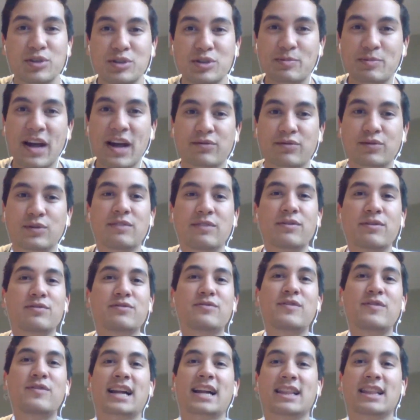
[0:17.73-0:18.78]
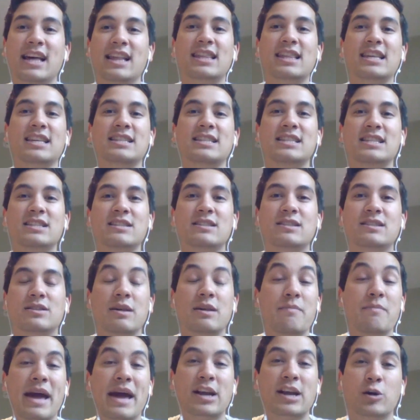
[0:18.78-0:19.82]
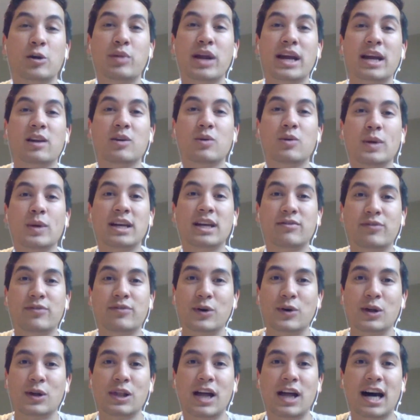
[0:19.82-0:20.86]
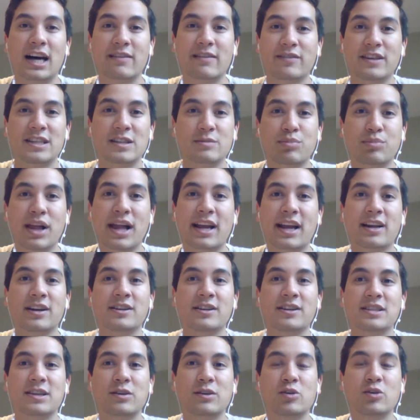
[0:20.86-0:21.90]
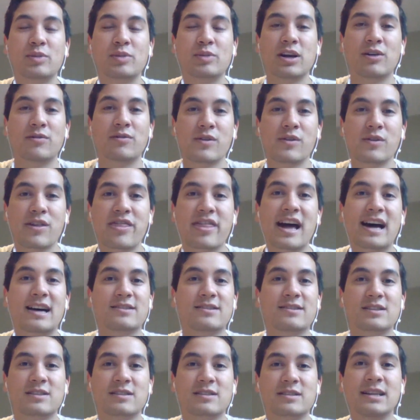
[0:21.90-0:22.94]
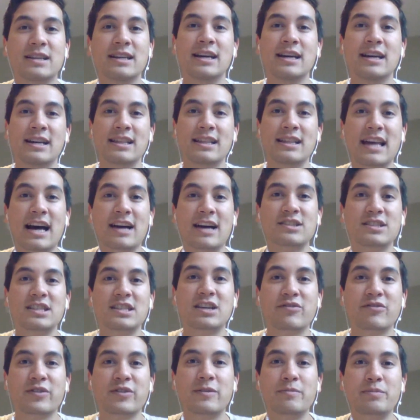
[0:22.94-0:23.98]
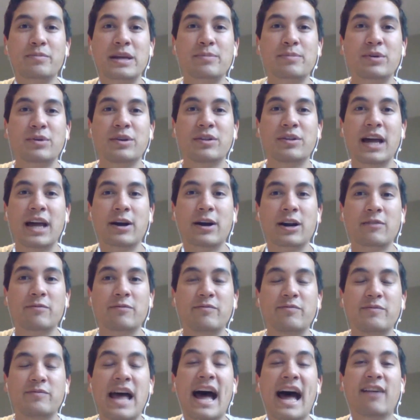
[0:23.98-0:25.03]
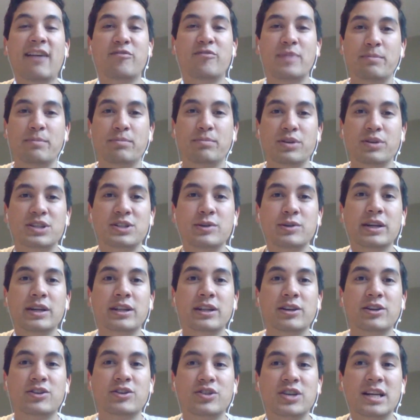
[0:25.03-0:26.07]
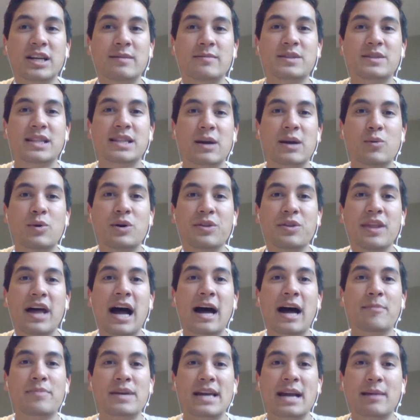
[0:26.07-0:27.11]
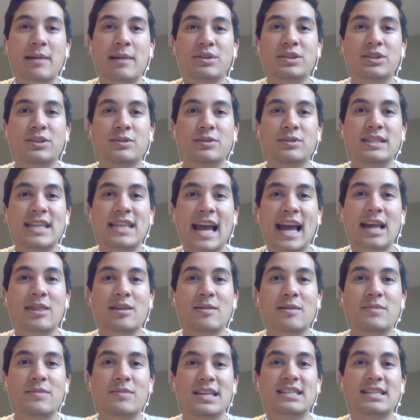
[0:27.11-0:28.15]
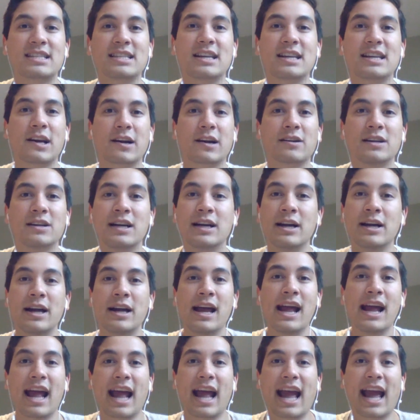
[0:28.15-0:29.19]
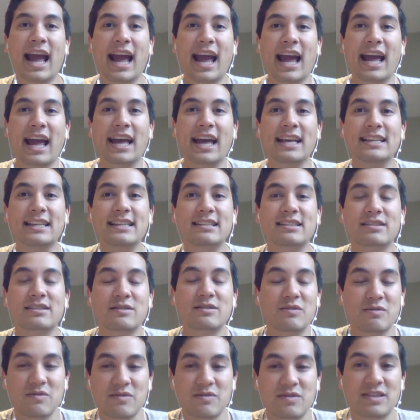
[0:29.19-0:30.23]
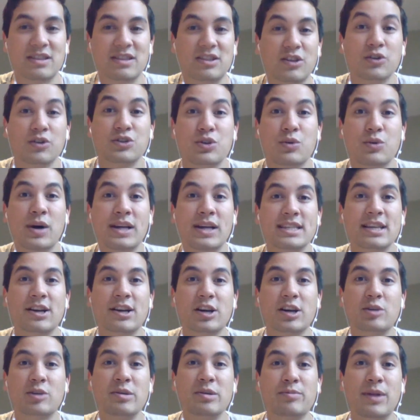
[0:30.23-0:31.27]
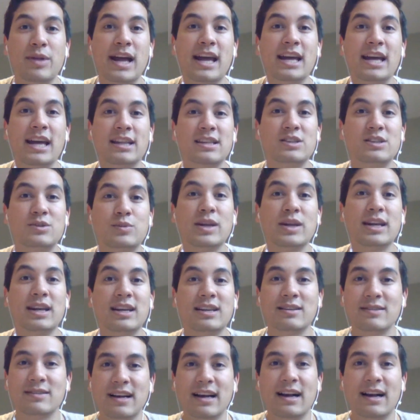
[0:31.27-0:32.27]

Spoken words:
respectful of the fact that this is the make or break it week for a lot of these players. There will be over 1,000 different people that have been pursuing their dreams. They will not be able to attain them this year. And those are the ones that are going to be playing this week.